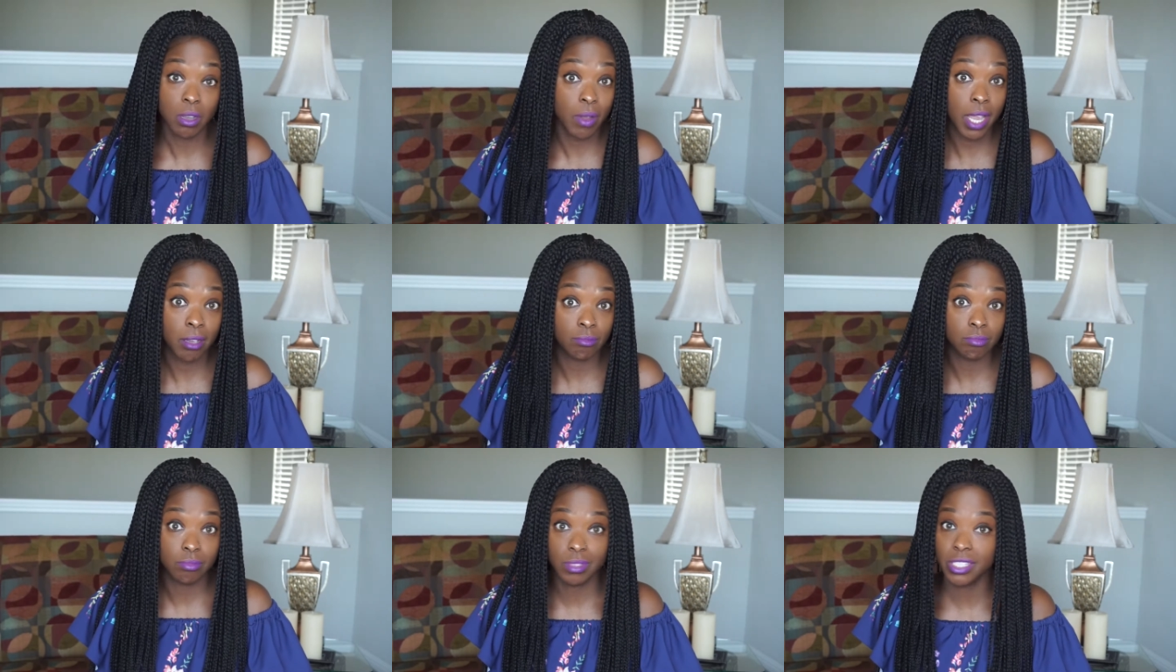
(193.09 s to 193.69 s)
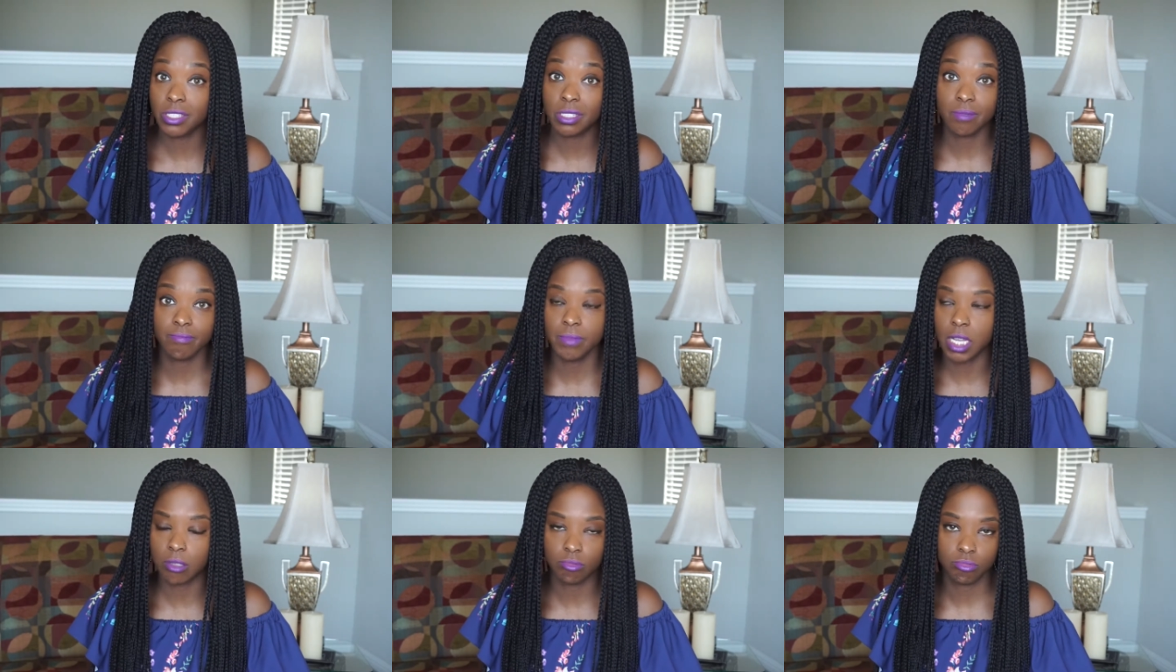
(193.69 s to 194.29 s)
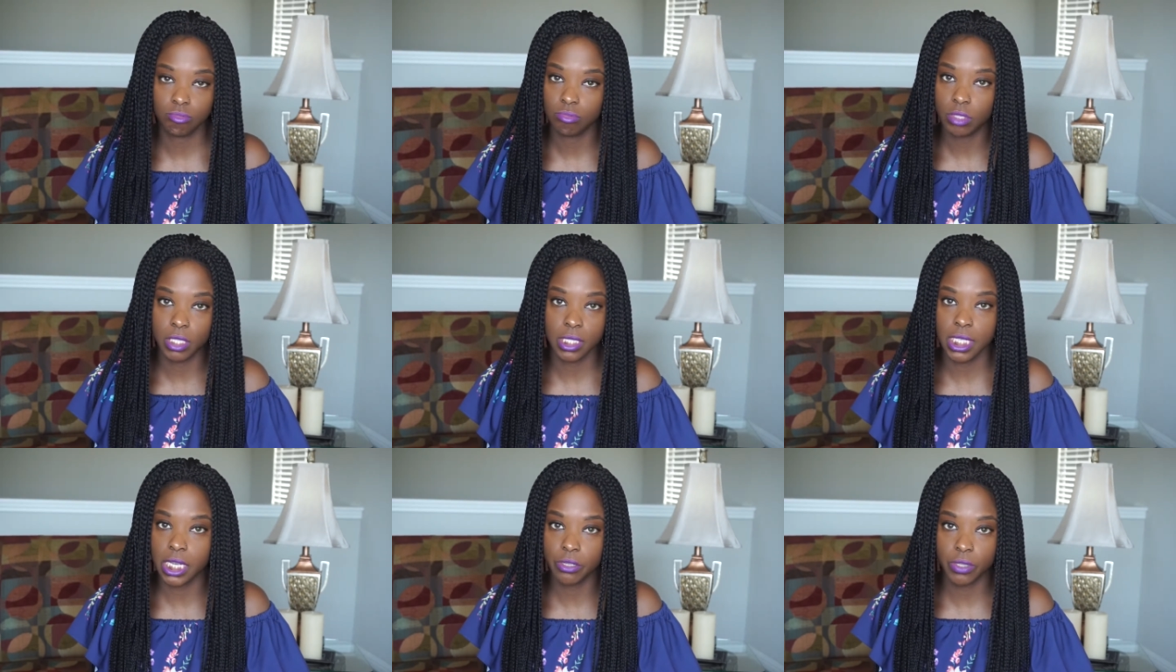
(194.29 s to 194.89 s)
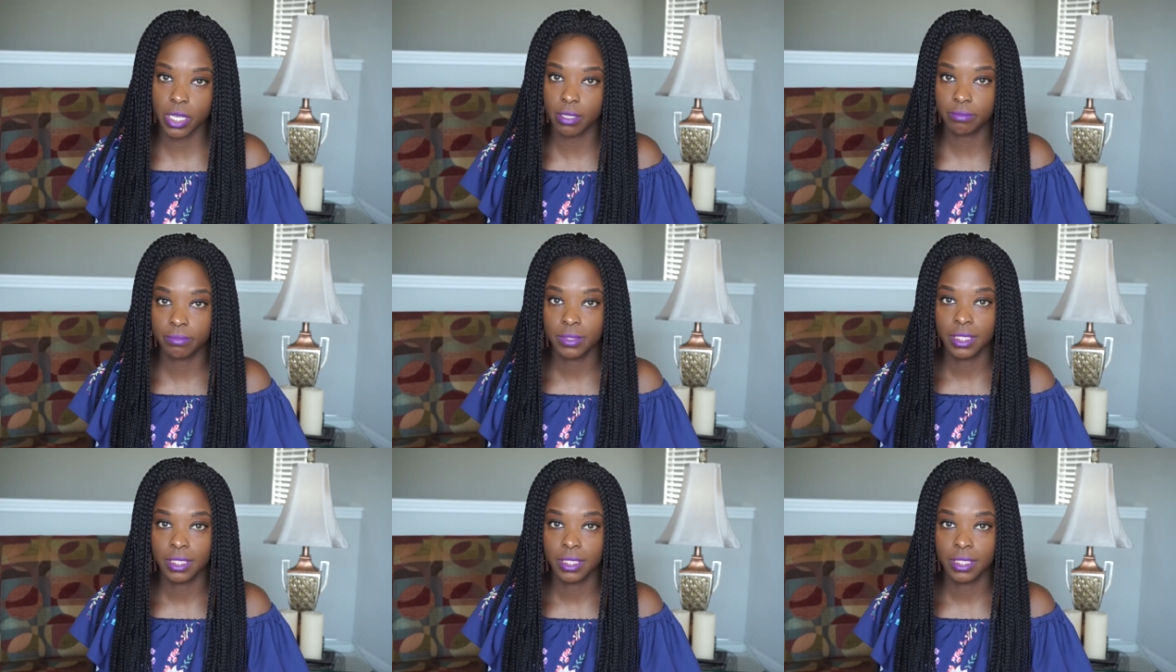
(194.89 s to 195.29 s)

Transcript: okay? no, let's not do that.